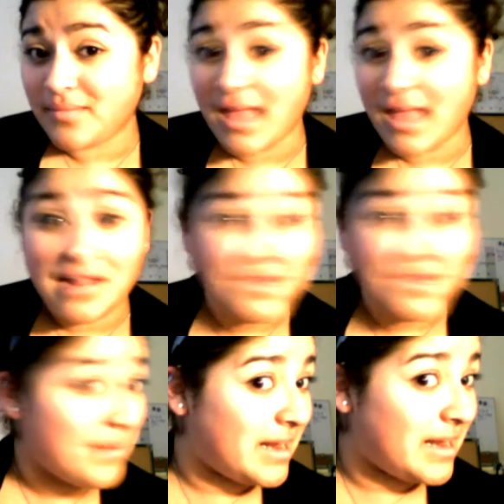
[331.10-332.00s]
And I think
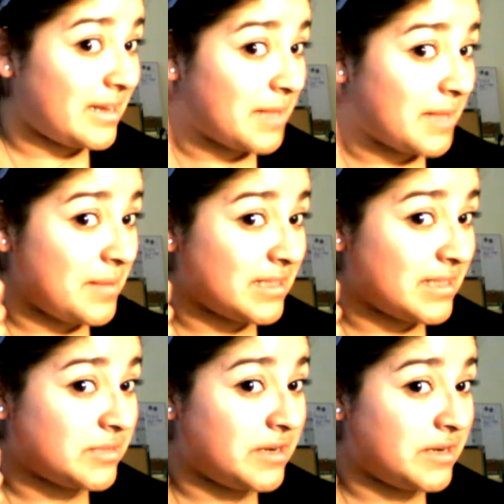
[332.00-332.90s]
I might end up keeping
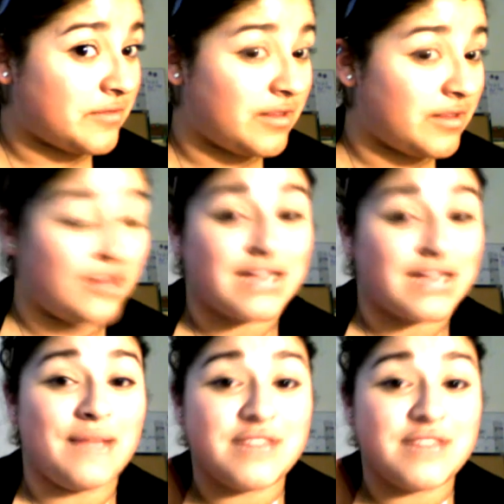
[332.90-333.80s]
this one in for a long
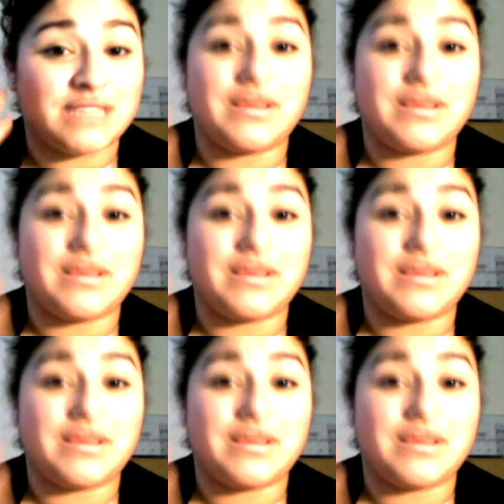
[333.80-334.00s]
time just